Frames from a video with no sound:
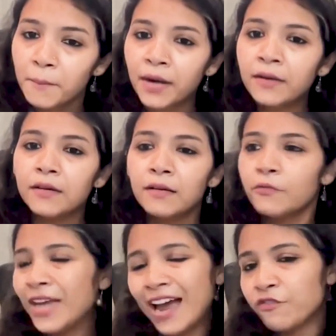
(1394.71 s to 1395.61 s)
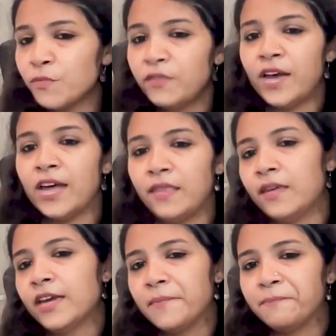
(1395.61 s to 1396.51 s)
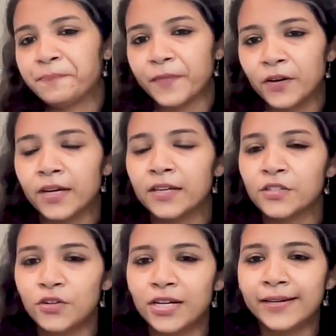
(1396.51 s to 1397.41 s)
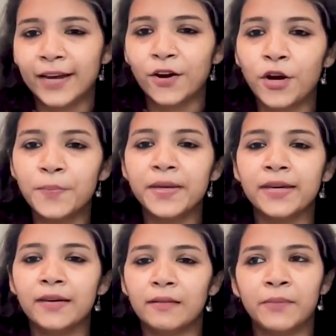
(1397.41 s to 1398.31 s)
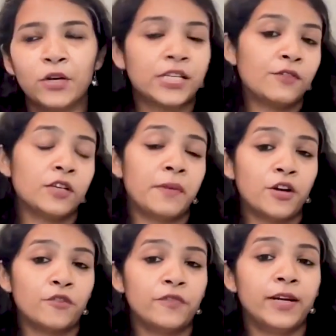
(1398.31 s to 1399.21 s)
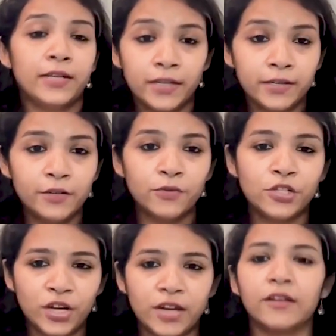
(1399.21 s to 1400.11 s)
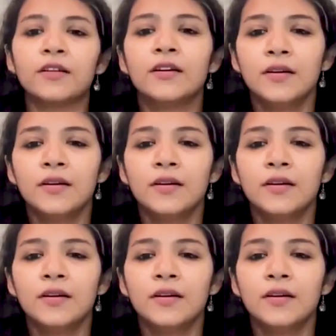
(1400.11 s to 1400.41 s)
But we have to be fair in the game. Okay, so it cannot be because I was a part of it, I need an equal share.